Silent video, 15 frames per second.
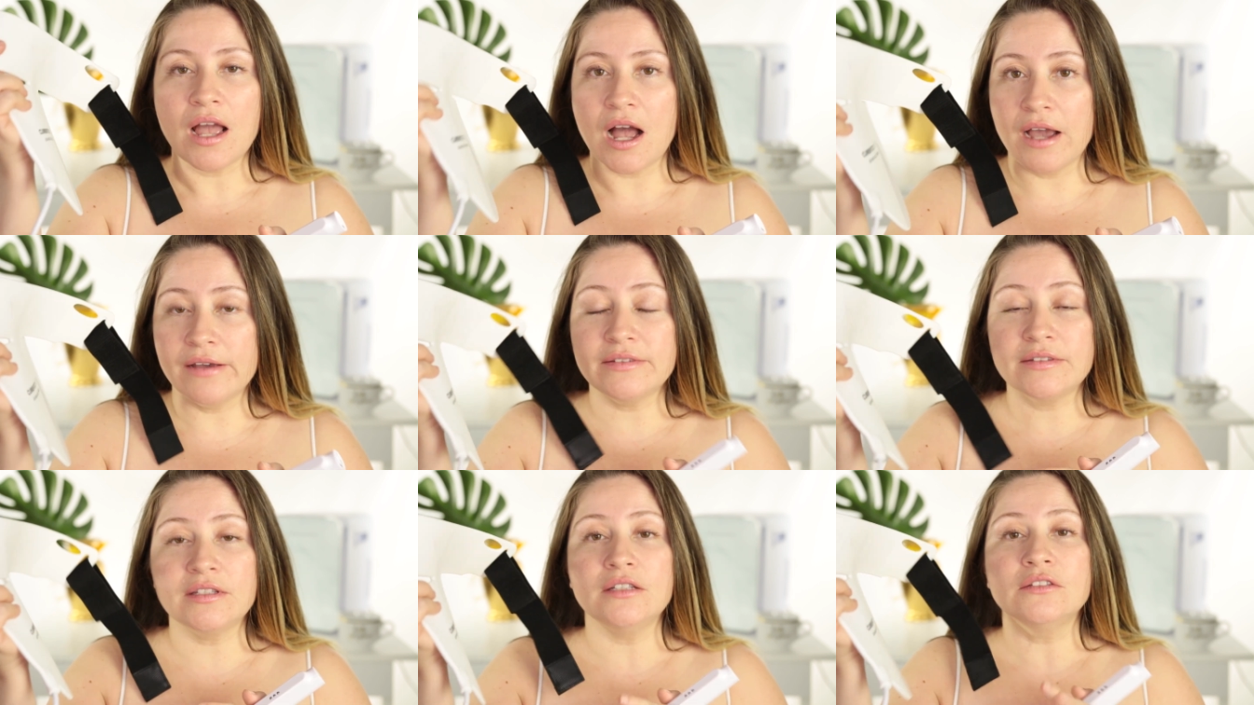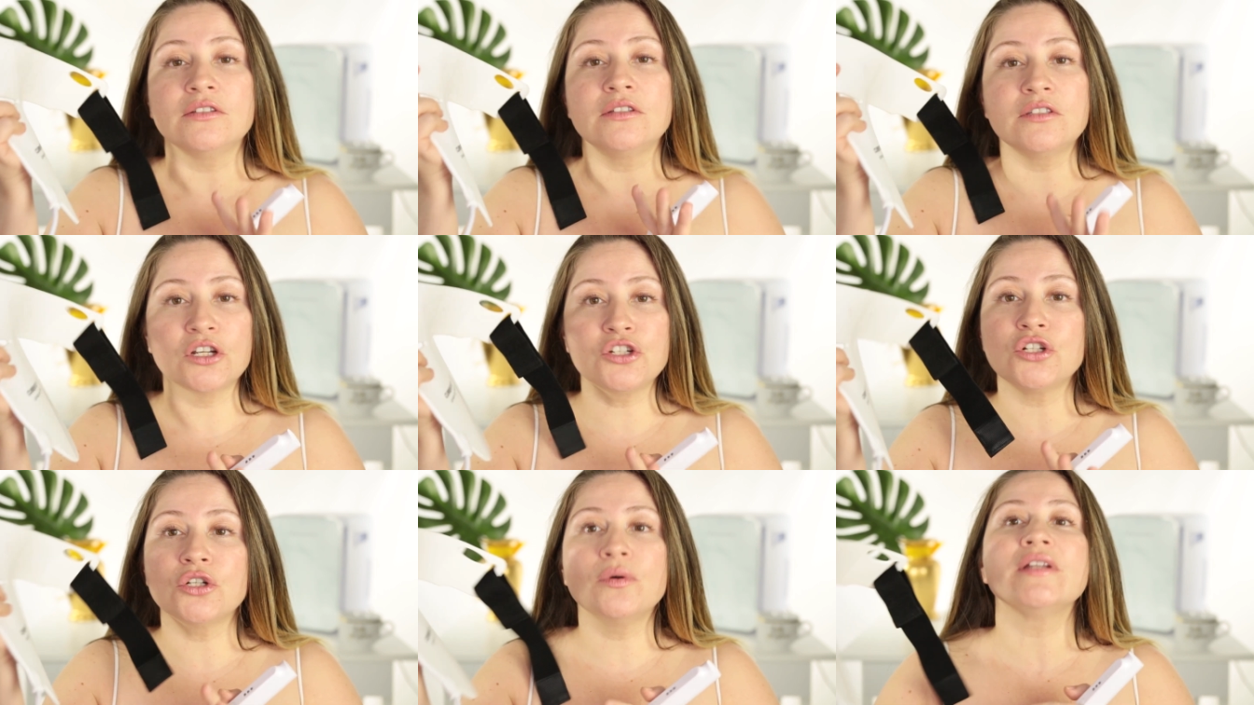i seen
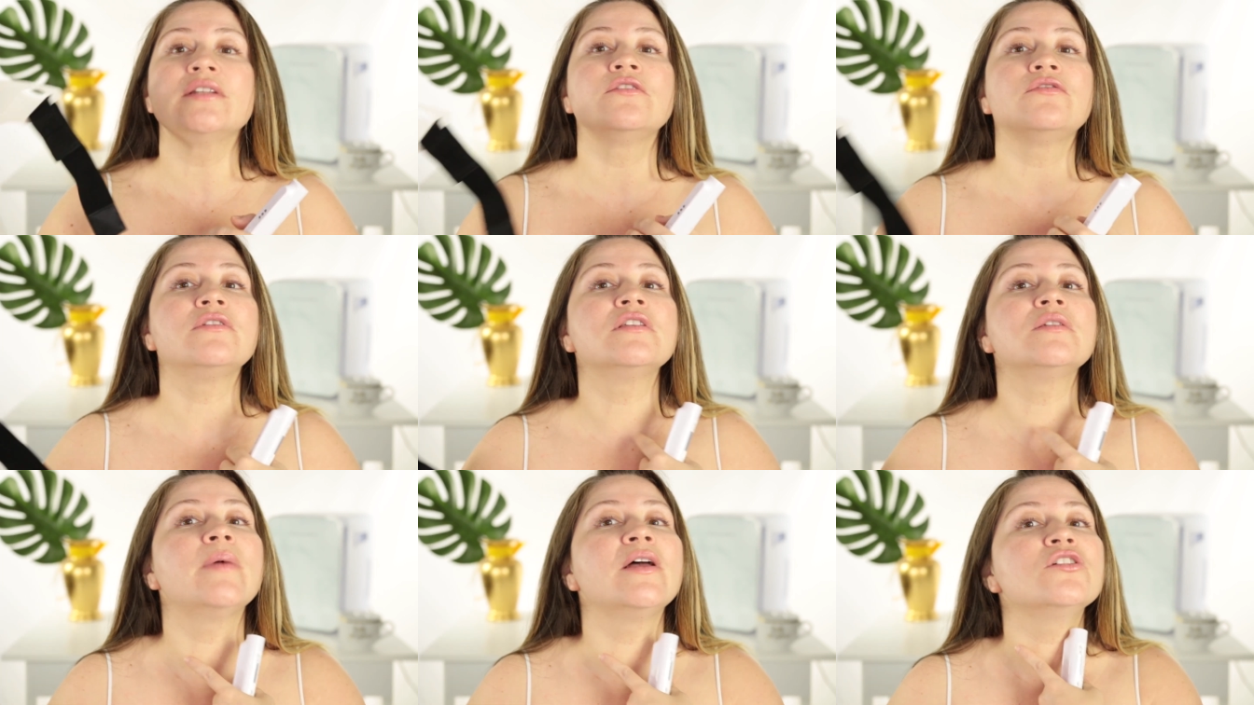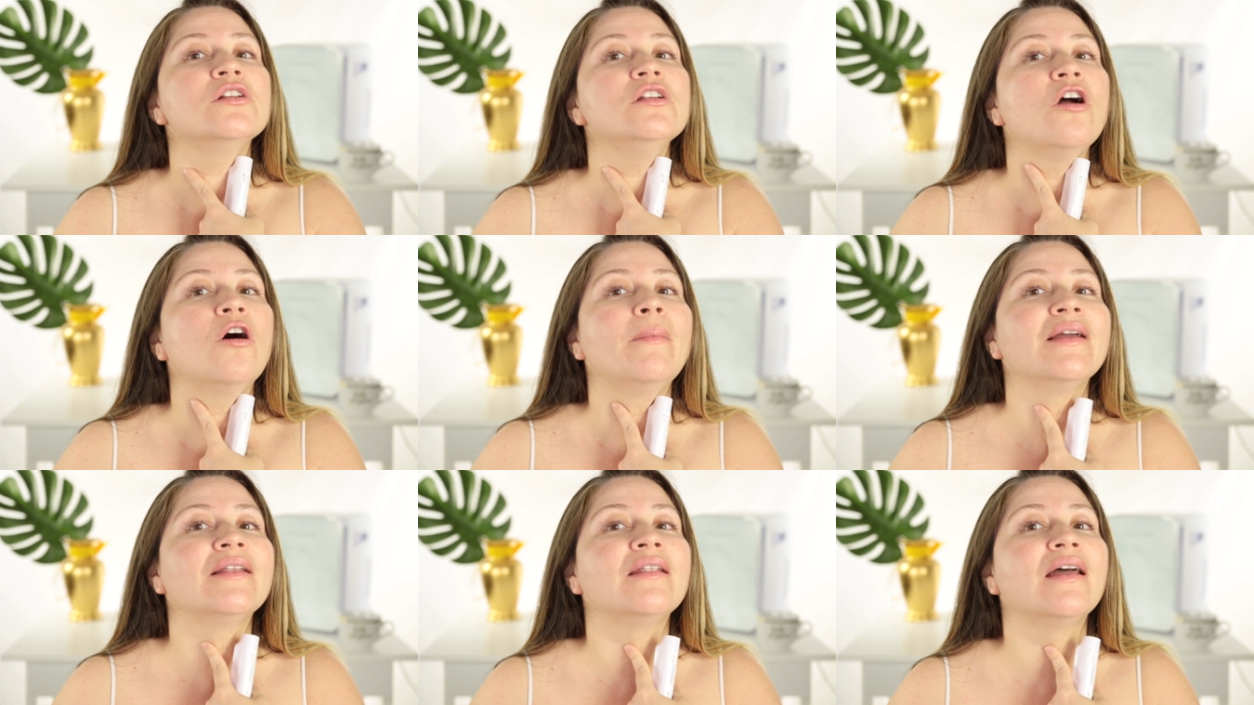such a quick difference especially
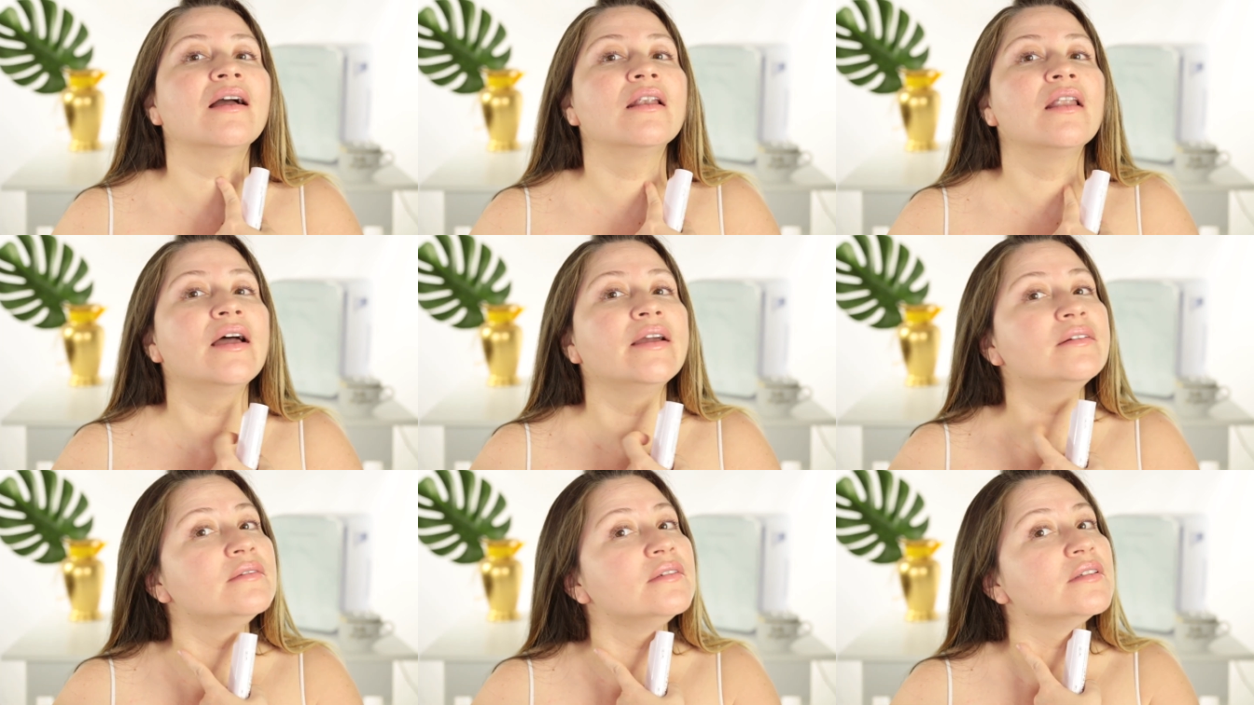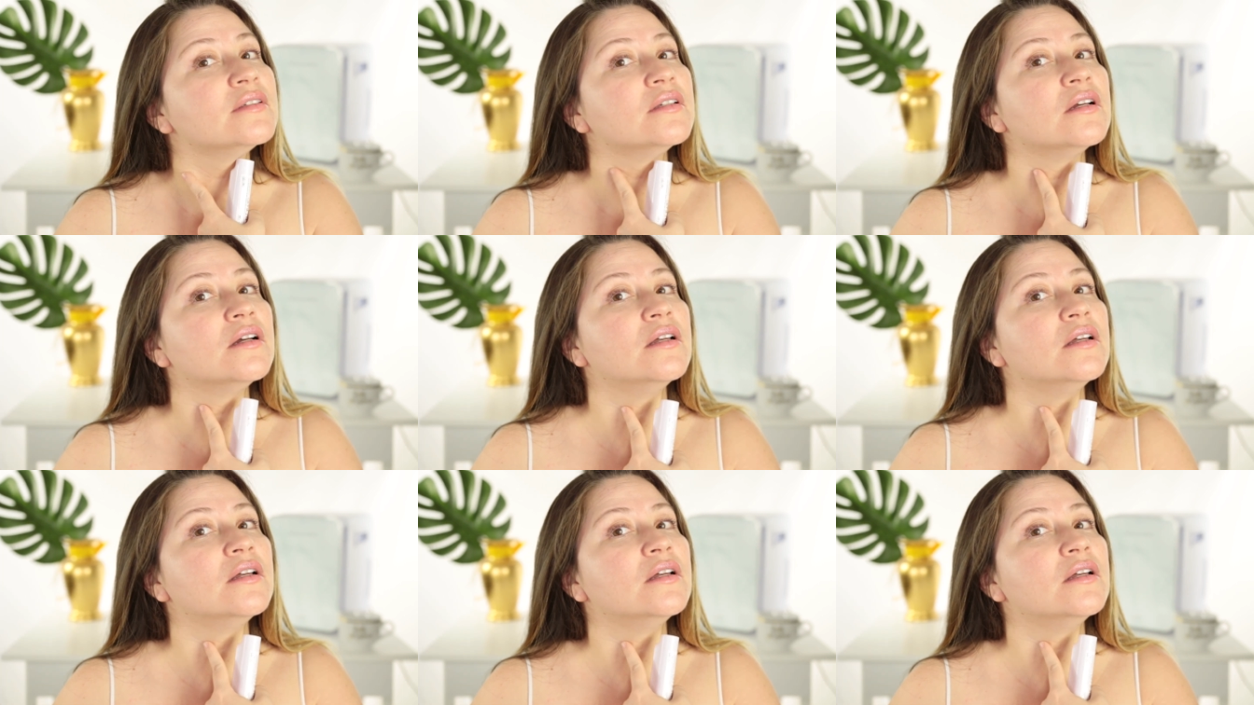on my necklines